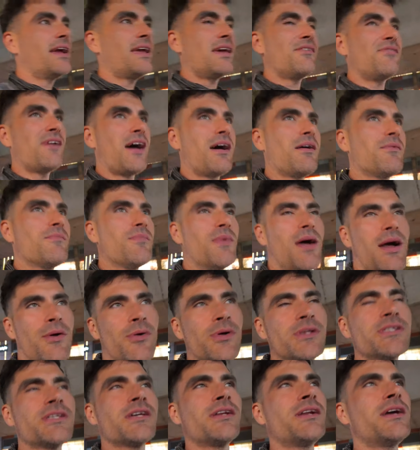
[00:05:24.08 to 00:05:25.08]
I give up. I
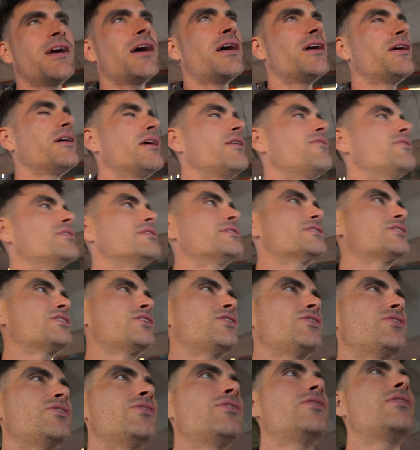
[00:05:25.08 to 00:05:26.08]
was going to go even
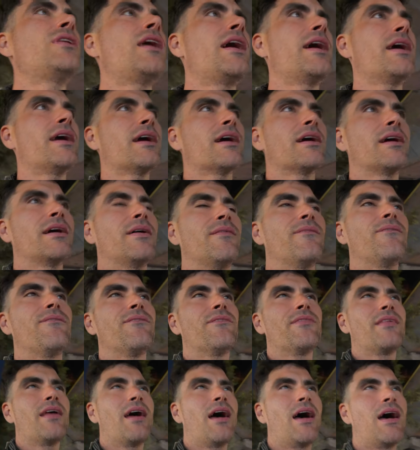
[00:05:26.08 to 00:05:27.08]
to like
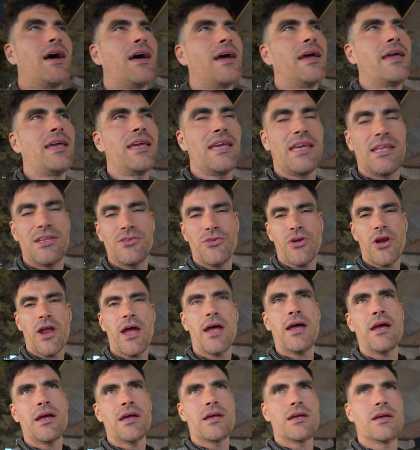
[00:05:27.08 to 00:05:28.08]

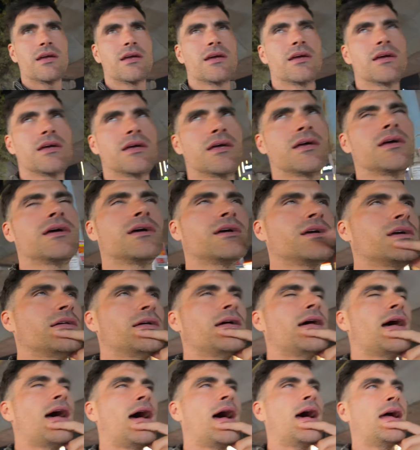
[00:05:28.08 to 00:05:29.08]
Indra,
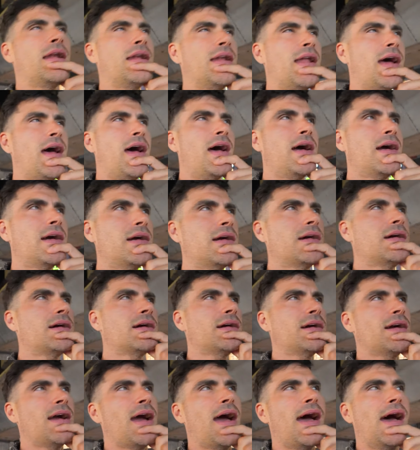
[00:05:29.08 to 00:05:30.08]

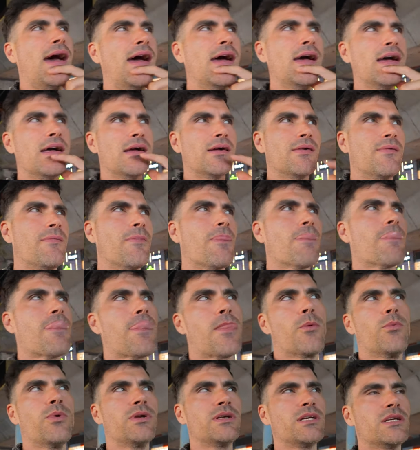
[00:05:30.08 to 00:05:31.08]
Naga,
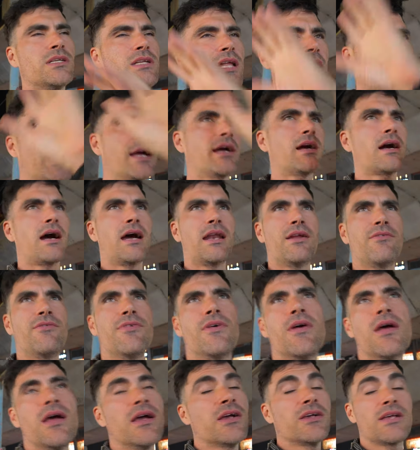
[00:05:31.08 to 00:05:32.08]
which is like kind of,
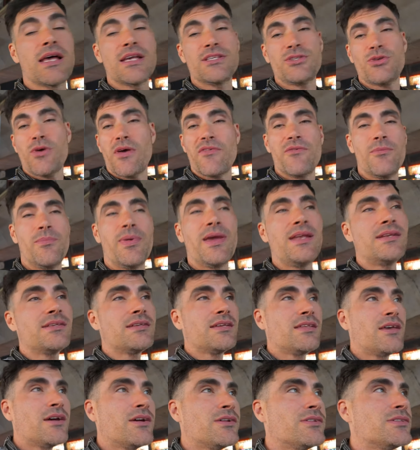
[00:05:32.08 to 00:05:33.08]
I still haven't been
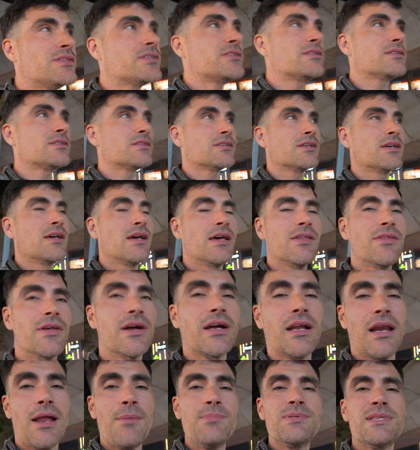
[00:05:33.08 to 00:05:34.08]
to those, the
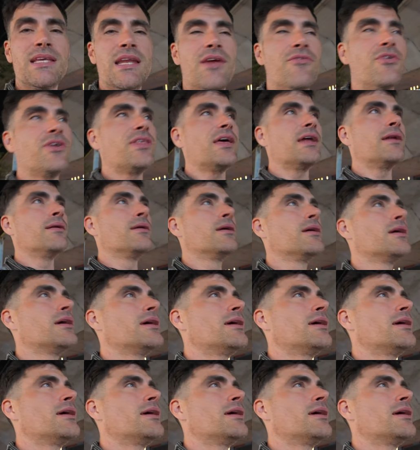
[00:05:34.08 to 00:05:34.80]
clubs and everything.